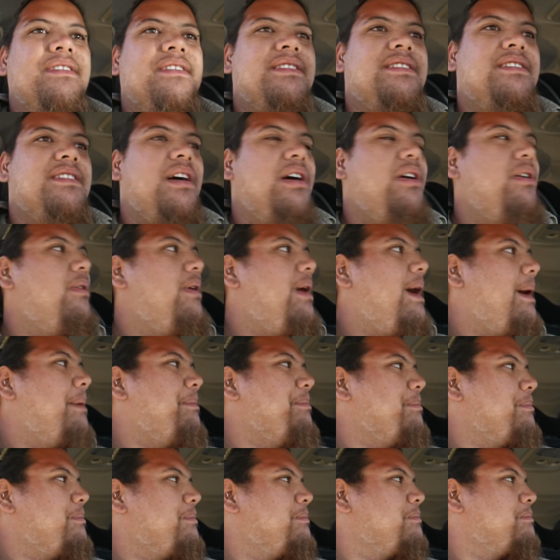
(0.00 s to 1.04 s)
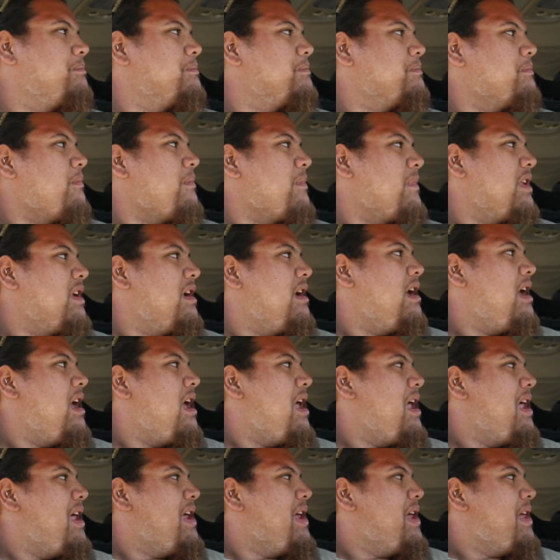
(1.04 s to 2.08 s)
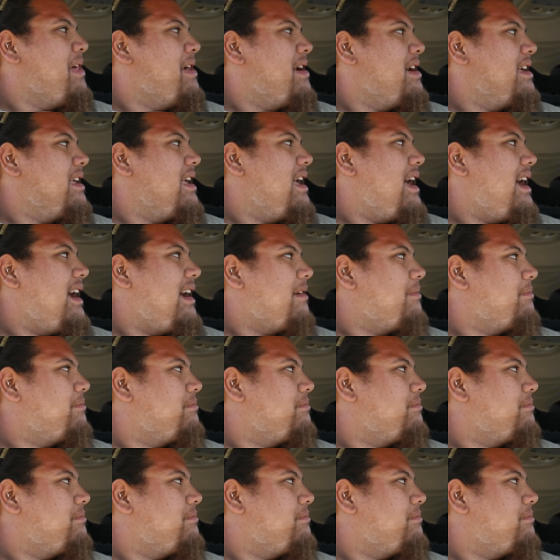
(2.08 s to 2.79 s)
So yeah,